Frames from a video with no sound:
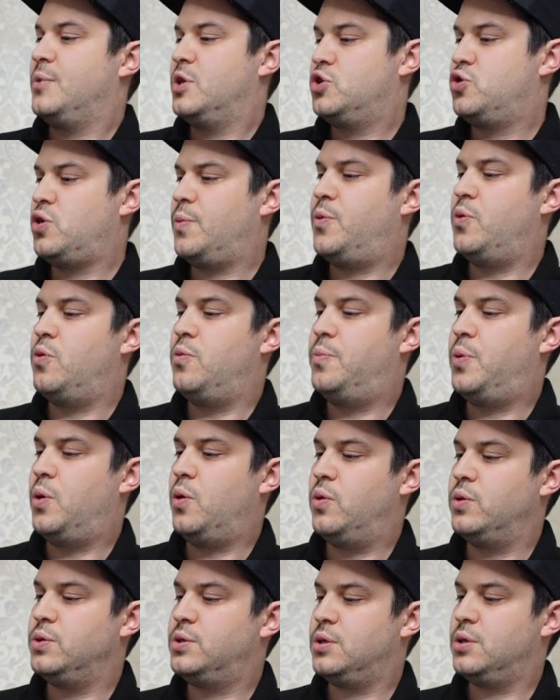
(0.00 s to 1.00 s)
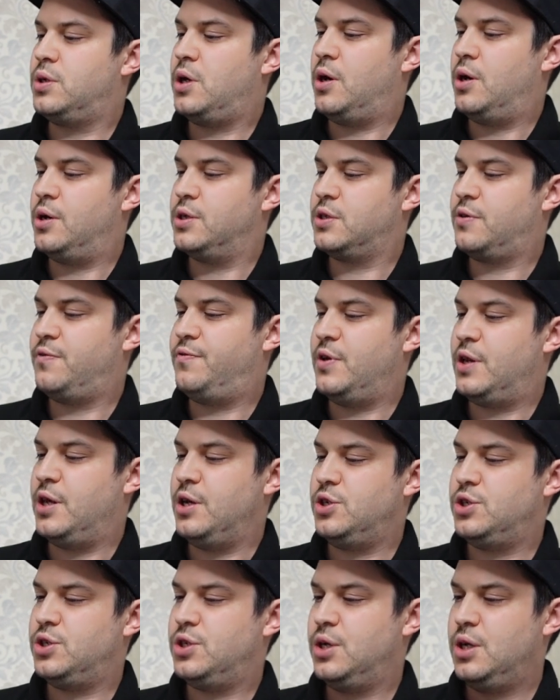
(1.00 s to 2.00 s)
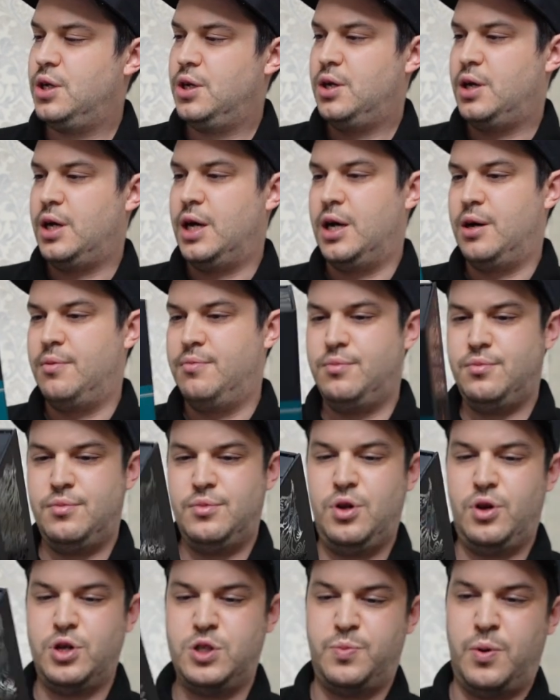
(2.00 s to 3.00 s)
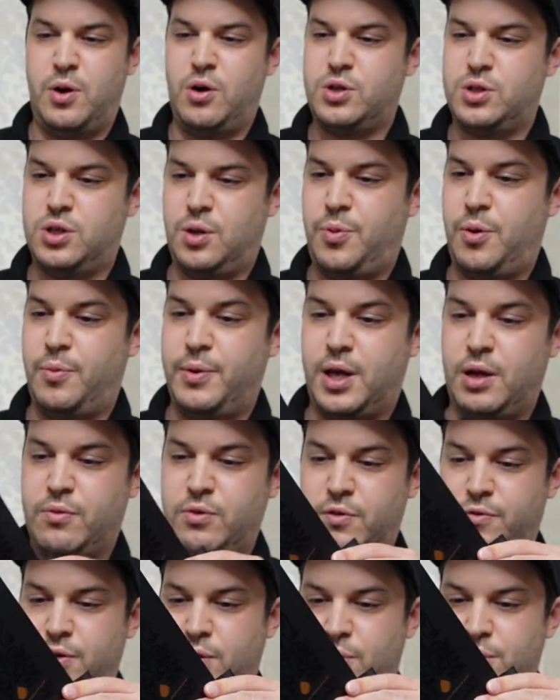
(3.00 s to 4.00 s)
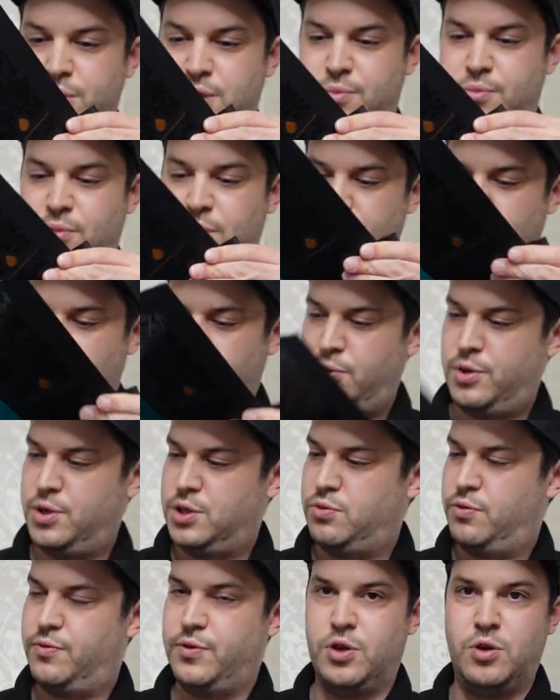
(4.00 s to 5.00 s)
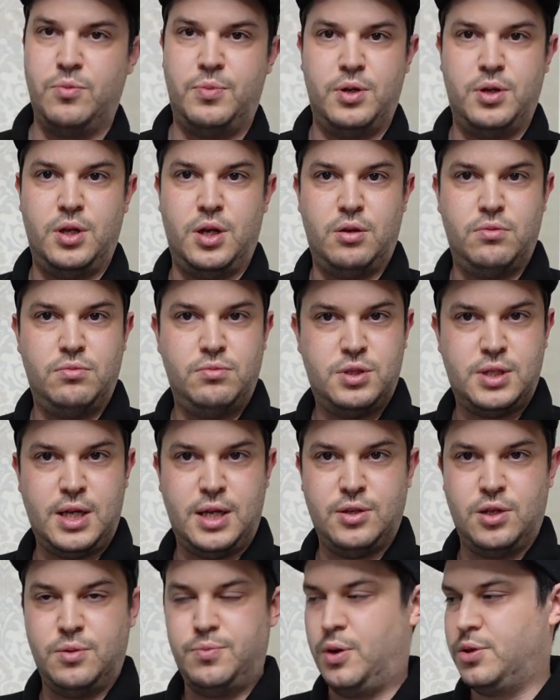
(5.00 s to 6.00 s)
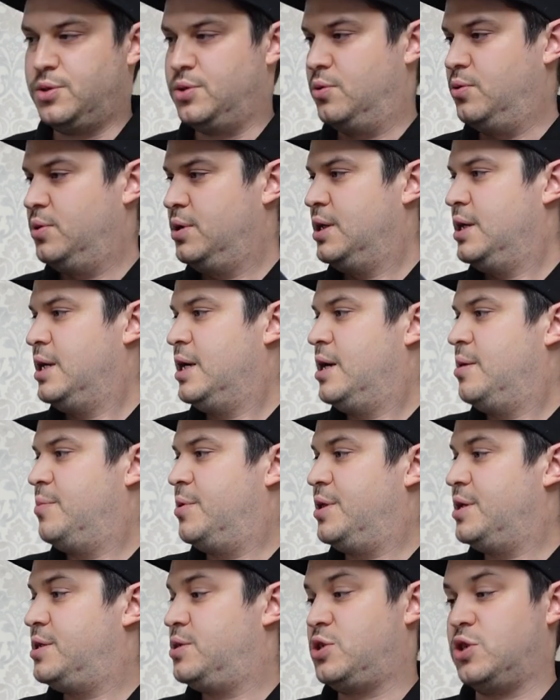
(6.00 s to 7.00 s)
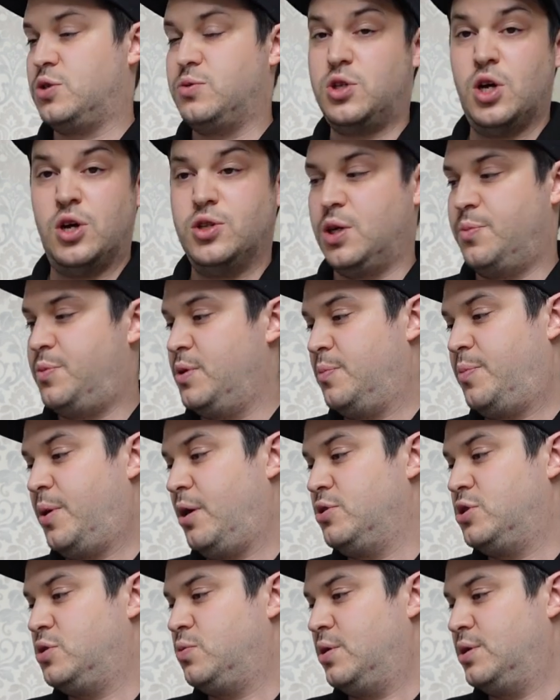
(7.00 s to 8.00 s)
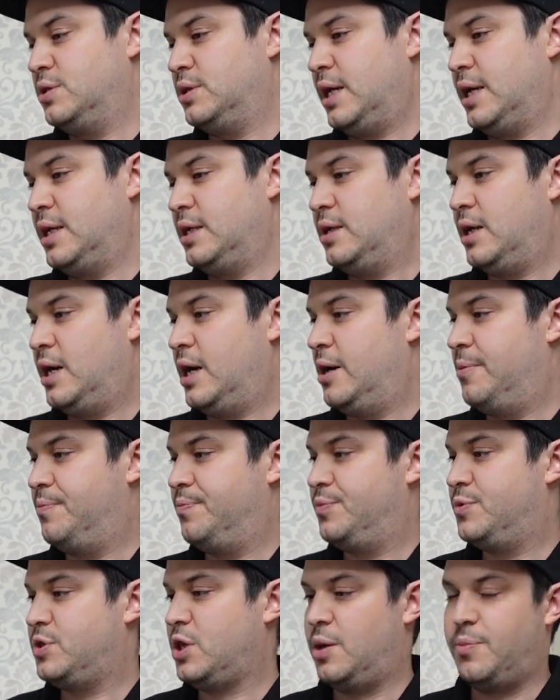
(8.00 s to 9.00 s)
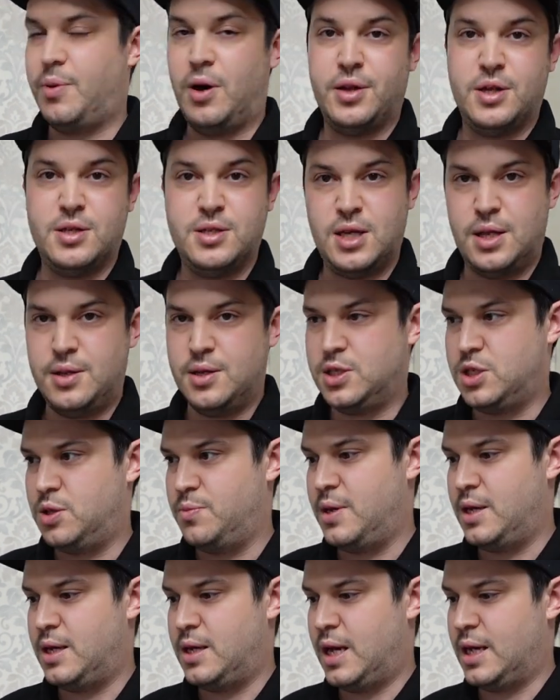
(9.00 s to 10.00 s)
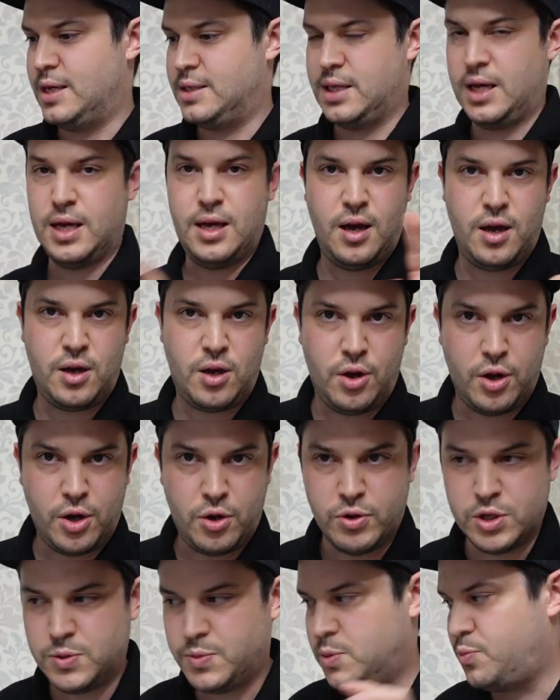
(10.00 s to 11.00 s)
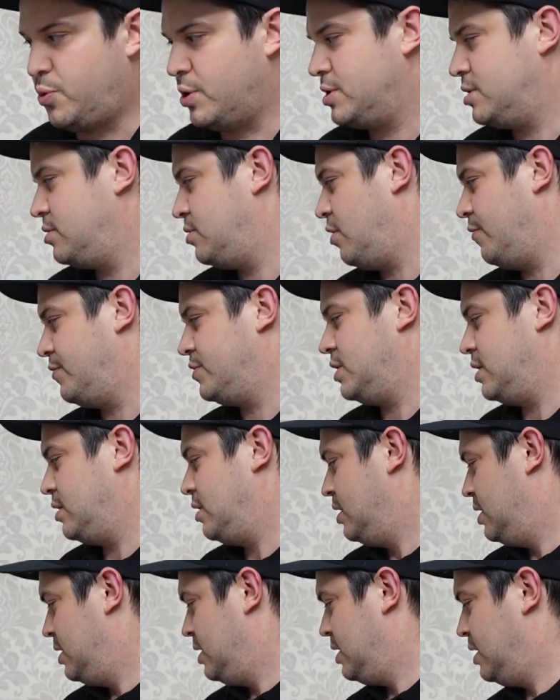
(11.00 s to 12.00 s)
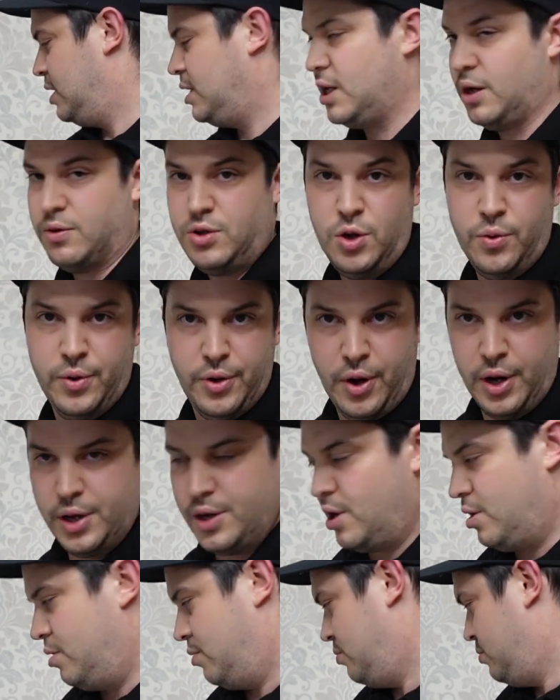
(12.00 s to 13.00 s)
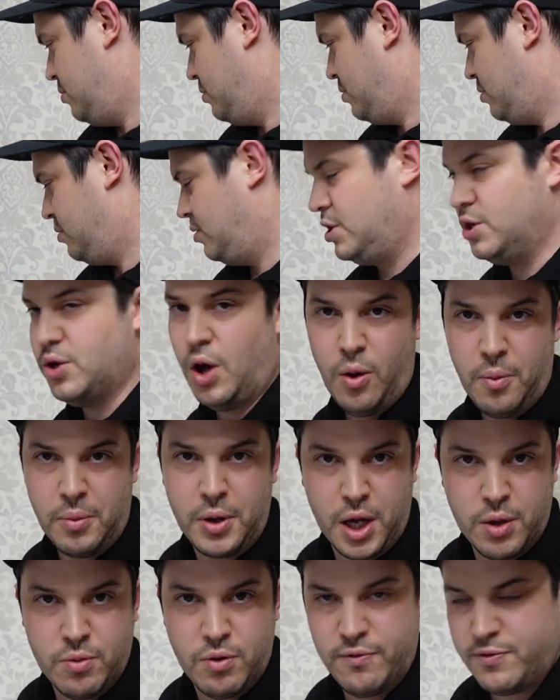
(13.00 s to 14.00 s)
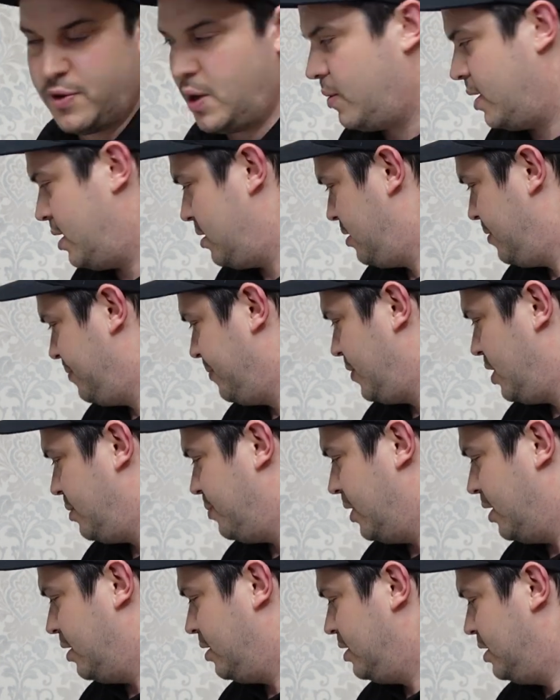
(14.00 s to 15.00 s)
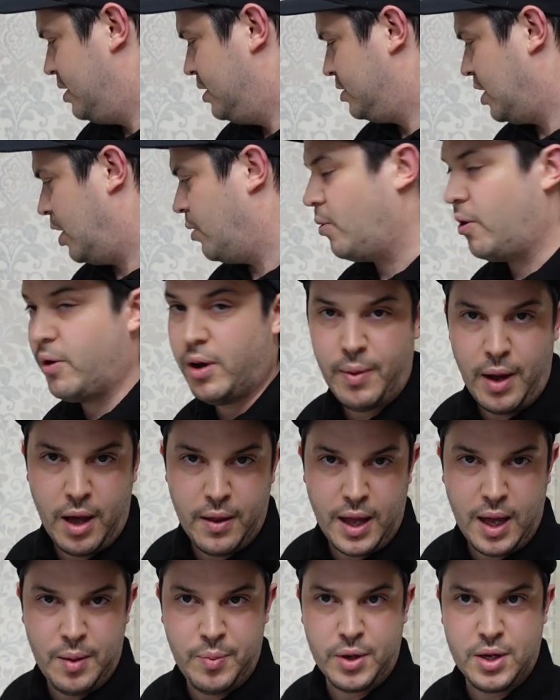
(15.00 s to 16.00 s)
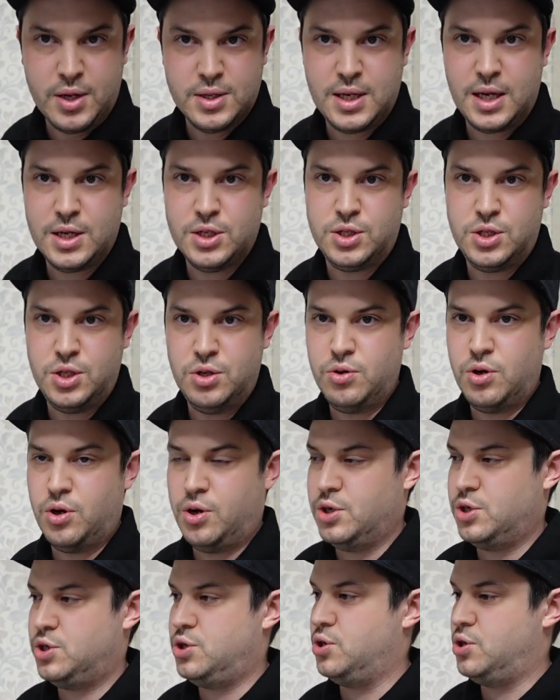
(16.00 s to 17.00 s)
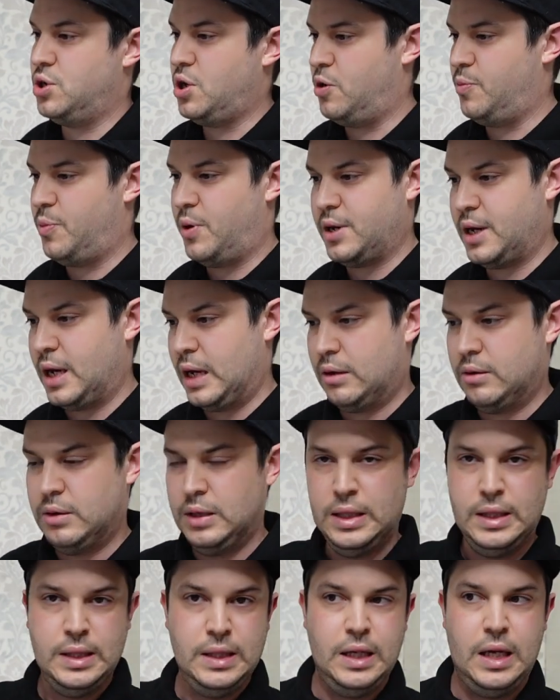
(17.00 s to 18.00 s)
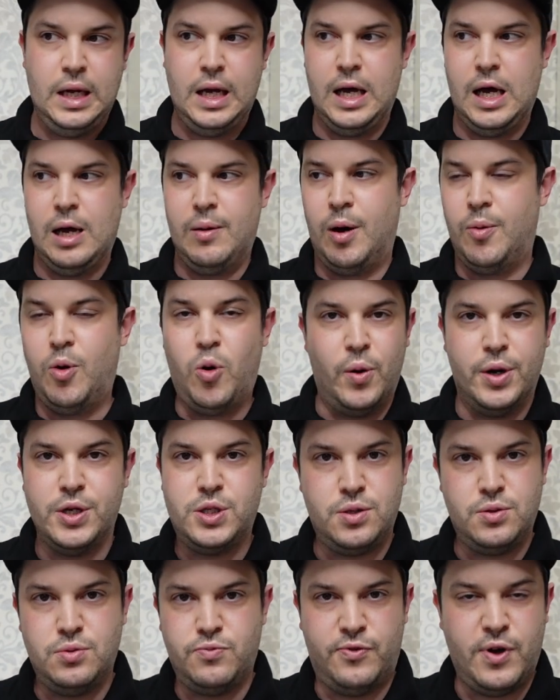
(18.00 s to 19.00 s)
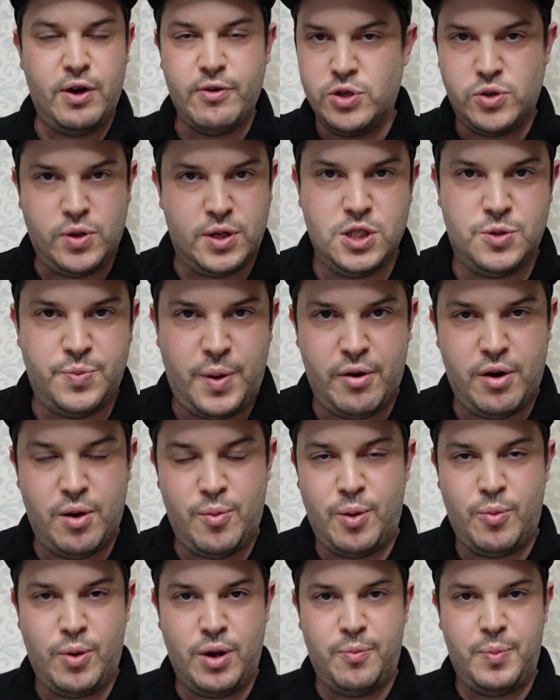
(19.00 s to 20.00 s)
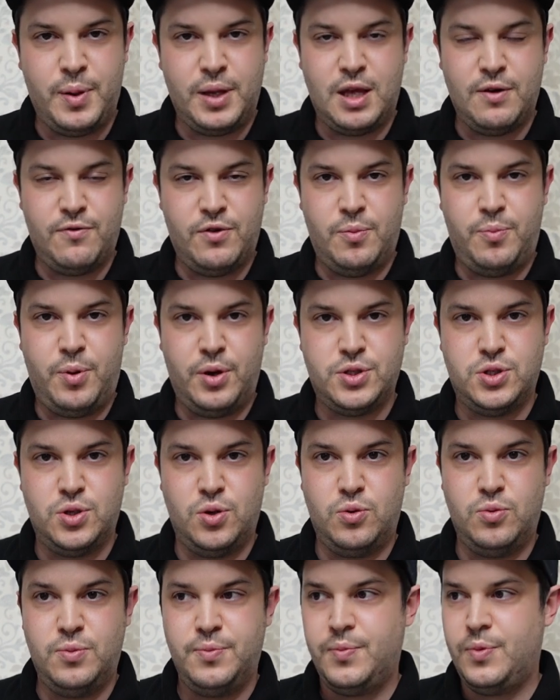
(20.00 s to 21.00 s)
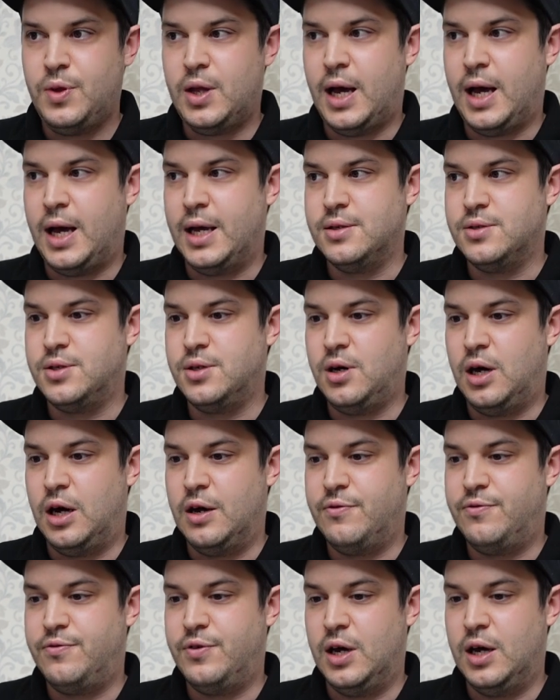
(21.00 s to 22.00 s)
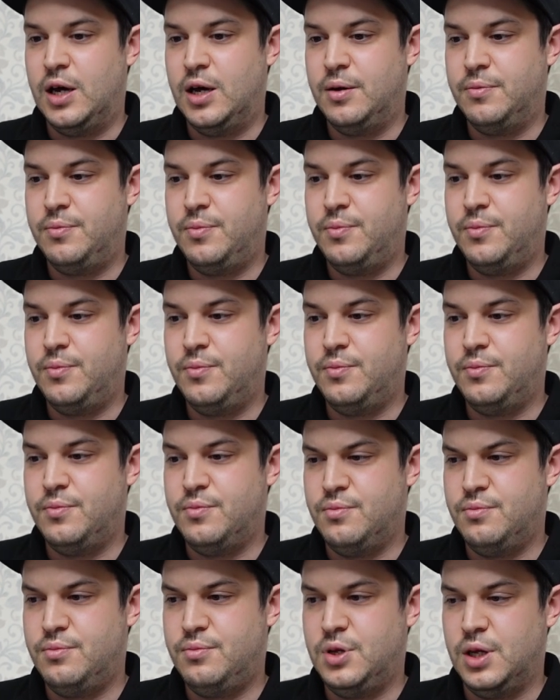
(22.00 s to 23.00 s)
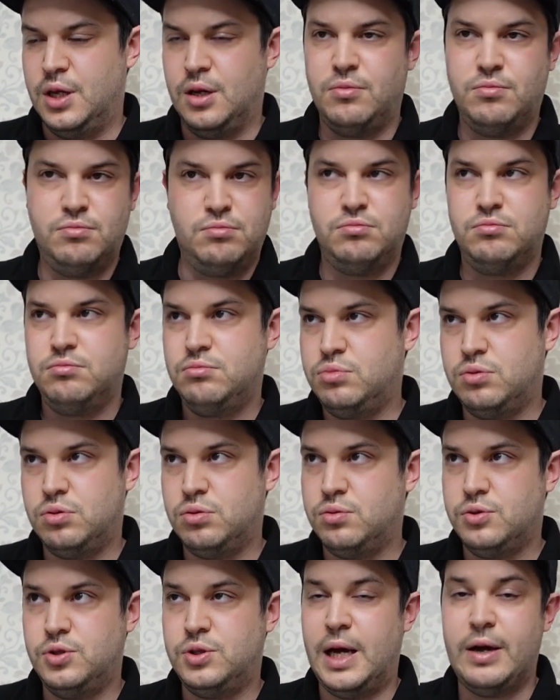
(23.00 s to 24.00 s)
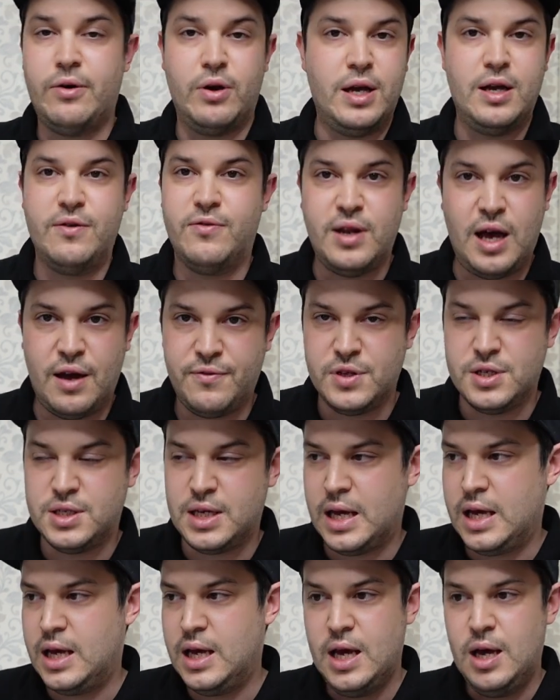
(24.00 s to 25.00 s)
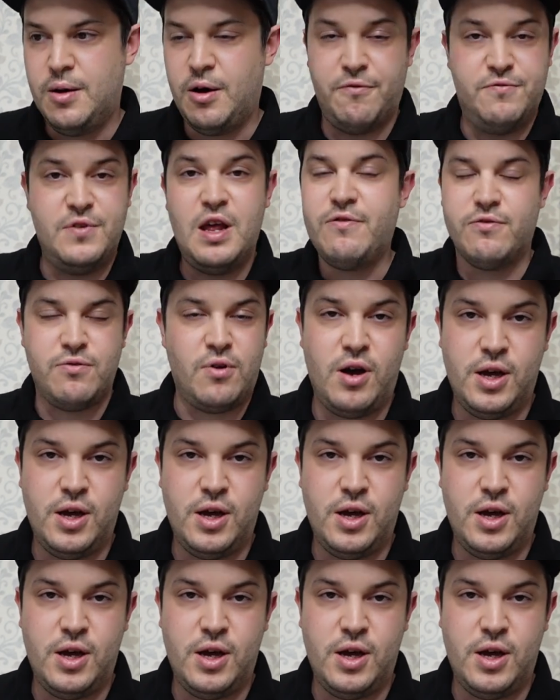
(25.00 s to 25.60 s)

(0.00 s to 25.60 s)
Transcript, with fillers: triple port cask finish. Nice box. I'll probably get rid of it once I'm done with this review, but you know, standard bottle. But this just turned up in the post one day. Tullibardine sent this to me as a kind of Christmas present. Obviously, you know, you and I know, you know I'm going to review it, but don't worry about that because, as you guys should know by now, I'm always very transparent about when I've been given a bottle, and I've, you know, dare I even have to say it, I've never